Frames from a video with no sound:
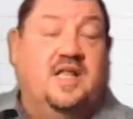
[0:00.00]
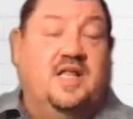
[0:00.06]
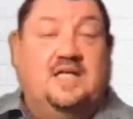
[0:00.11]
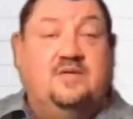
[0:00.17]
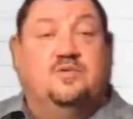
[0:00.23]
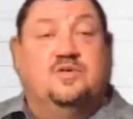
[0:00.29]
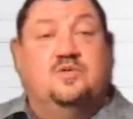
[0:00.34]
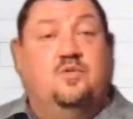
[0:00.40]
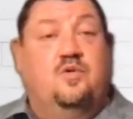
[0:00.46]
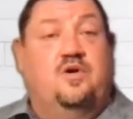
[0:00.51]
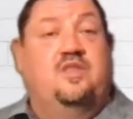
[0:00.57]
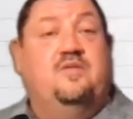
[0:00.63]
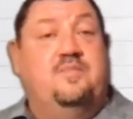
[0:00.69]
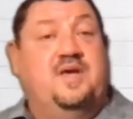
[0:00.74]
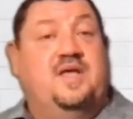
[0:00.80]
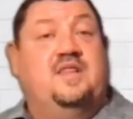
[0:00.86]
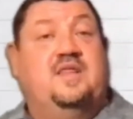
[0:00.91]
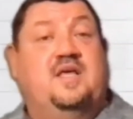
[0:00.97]
That was one of the
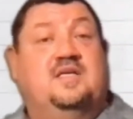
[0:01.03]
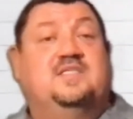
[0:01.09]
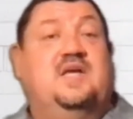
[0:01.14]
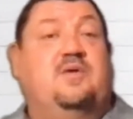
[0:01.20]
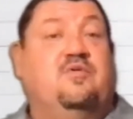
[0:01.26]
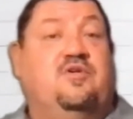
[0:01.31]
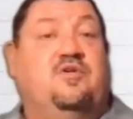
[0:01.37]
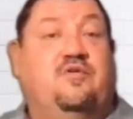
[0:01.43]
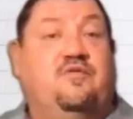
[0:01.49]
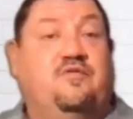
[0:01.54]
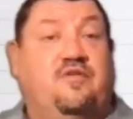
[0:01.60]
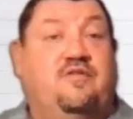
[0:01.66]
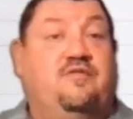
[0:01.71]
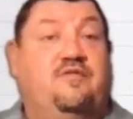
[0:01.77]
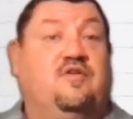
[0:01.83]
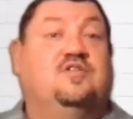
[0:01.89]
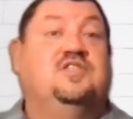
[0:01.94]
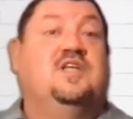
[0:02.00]
big things they were doing for the
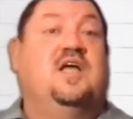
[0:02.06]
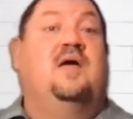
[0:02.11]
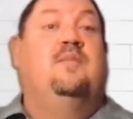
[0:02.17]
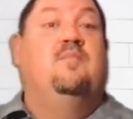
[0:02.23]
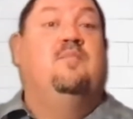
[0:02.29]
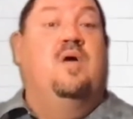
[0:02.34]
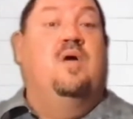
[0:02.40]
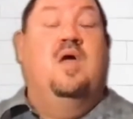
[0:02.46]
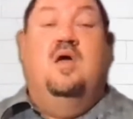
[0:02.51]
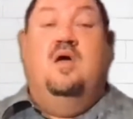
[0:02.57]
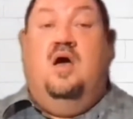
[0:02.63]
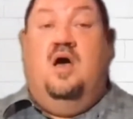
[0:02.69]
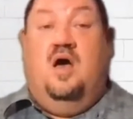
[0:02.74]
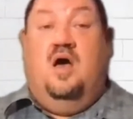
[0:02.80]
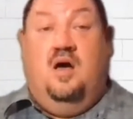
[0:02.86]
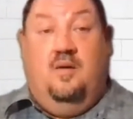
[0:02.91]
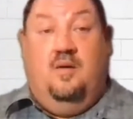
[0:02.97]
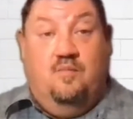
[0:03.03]
first time,
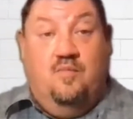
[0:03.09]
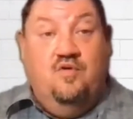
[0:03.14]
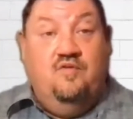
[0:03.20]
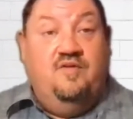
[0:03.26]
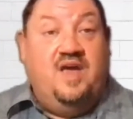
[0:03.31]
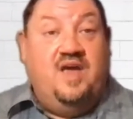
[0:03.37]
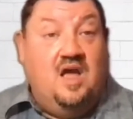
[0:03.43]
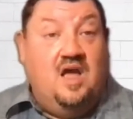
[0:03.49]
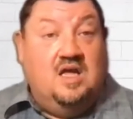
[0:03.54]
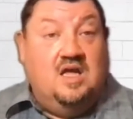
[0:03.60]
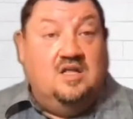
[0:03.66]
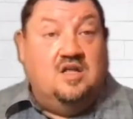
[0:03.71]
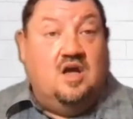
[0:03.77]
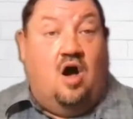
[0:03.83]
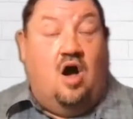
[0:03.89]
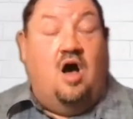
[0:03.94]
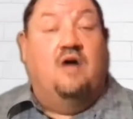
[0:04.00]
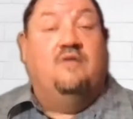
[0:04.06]
moving
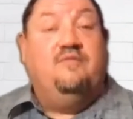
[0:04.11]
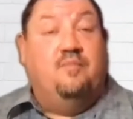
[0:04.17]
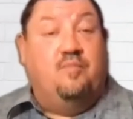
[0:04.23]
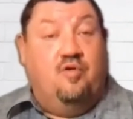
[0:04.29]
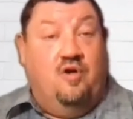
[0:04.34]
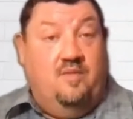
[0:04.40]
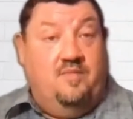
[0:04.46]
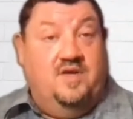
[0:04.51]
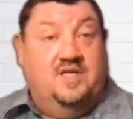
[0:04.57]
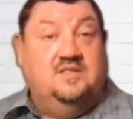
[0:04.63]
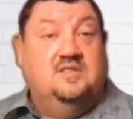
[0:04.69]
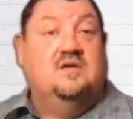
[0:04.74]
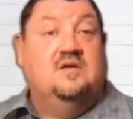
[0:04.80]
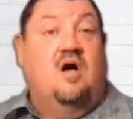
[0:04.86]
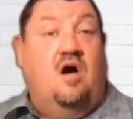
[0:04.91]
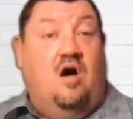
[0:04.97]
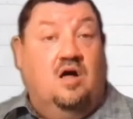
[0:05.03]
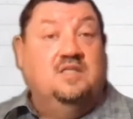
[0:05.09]
off
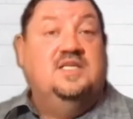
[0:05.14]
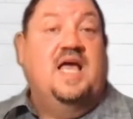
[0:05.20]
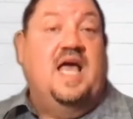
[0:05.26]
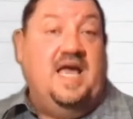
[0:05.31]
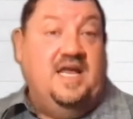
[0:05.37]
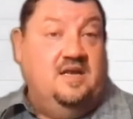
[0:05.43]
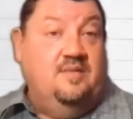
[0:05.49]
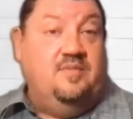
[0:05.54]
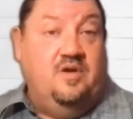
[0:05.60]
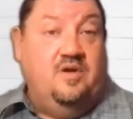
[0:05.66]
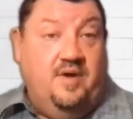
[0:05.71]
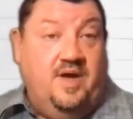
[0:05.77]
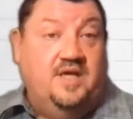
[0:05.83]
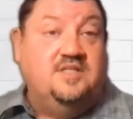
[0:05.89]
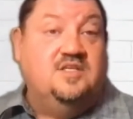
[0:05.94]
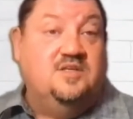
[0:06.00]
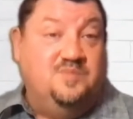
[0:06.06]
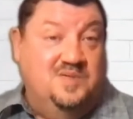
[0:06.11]
premise onto
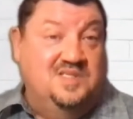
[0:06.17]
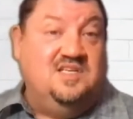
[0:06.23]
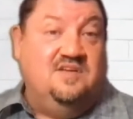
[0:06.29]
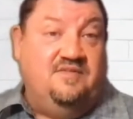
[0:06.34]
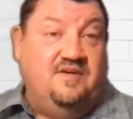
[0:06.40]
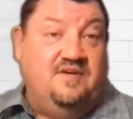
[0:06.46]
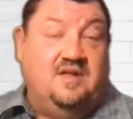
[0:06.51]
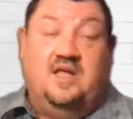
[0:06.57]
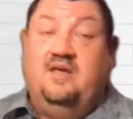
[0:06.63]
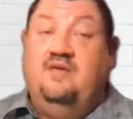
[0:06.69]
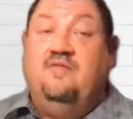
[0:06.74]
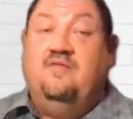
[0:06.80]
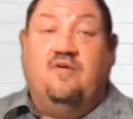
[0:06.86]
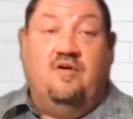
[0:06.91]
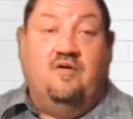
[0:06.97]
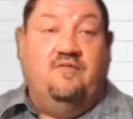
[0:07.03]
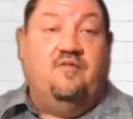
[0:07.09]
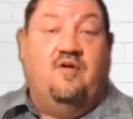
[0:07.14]
AWS specifically
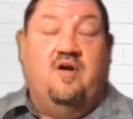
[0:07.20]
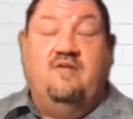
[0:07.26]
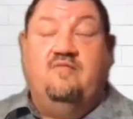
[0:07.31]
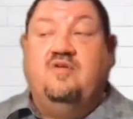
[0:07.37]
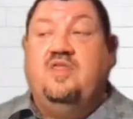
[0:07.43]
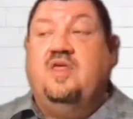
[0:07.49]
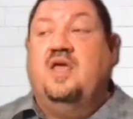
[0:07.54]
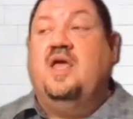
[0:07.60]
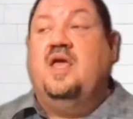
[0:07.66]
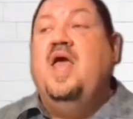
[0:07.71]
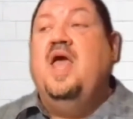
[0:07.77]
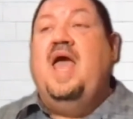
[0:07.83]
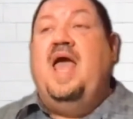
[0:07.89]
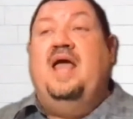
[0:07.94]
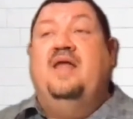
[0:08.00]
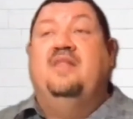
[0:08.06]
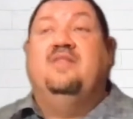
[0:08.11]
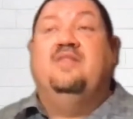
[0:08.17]
for everything.
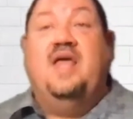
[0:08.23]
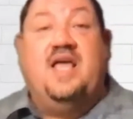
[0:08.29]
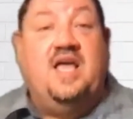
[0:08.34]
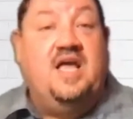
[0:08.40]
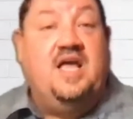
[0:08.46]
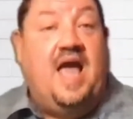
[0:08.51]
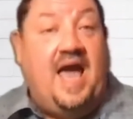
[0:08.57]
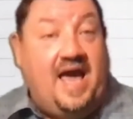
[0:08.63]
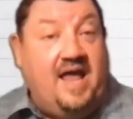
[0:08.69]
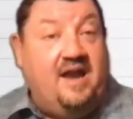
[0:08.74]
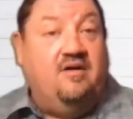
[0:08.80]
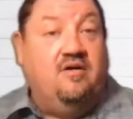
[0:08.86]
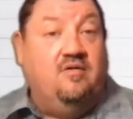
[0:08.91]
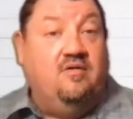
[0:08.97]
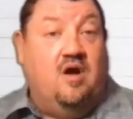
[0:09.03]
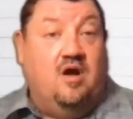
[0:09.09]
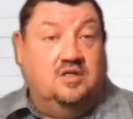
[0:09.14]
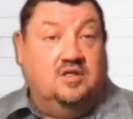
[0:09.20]
And they had
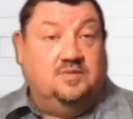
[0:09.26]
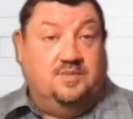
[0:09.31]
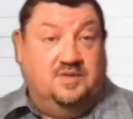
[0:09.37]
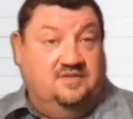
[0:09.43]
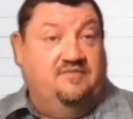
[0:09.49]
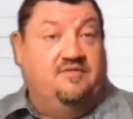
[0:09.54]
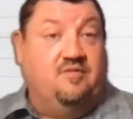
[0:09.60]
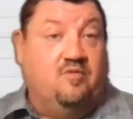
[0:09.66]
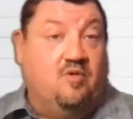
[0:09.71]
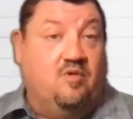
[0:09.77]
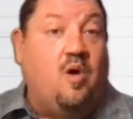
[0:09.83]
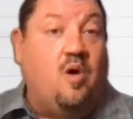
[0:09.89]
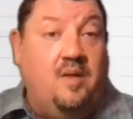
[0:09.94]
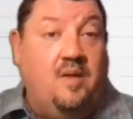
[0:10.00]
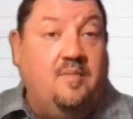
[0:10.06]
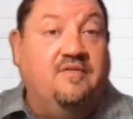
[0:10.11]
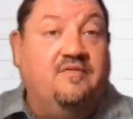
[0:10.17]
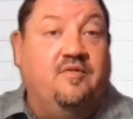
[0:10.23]
a specific
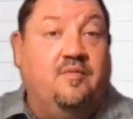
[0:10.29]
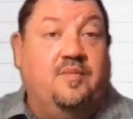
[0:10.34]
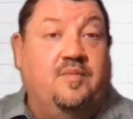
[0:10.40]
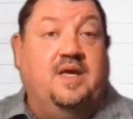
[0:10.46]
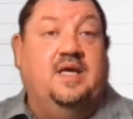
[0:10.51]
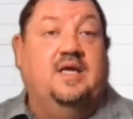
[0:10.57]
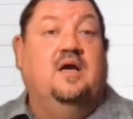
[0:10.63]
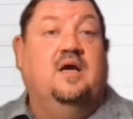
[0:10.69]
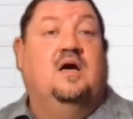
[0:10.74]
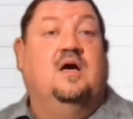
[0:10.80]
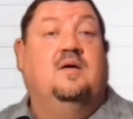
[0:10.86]
requirement for me.